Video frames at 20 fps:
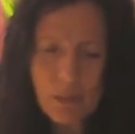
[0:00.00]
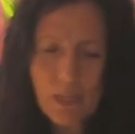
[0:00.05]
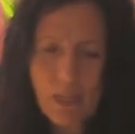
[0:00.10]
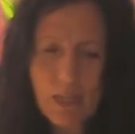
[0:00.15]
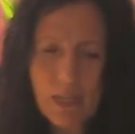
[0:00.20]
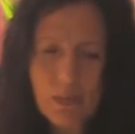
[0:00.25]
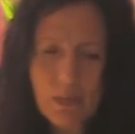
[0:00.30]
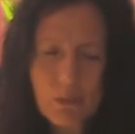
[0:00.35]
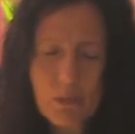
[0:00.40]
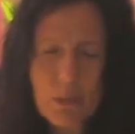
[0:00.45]

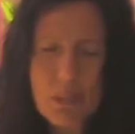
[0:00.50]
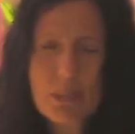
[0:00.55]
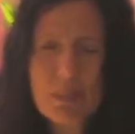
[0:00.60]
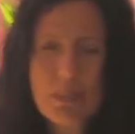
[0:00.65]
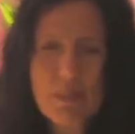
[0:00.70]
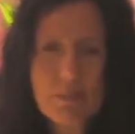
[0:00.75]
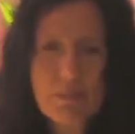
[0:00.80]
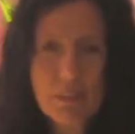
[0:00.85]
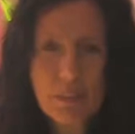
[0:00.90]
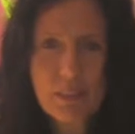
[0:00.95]

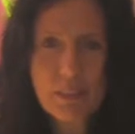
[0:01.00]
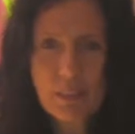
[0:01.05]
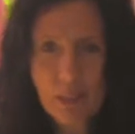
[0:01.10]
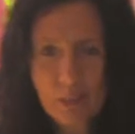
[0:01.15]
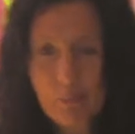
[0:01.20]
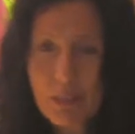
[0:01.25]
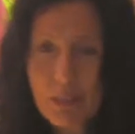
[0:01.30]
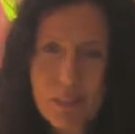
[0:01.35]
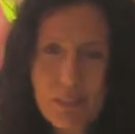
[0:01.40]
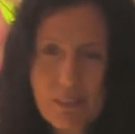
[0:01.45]

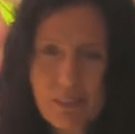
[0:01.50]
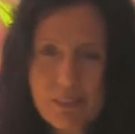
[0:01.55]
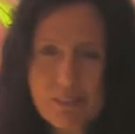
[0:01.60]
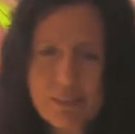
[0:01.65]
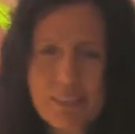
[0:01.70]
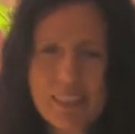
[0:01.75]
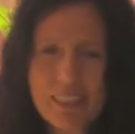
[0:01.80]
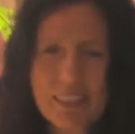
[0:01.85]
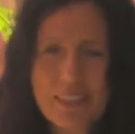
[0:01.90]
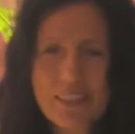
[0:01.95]
I'm still
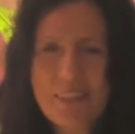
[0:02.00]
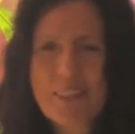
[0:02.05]
living there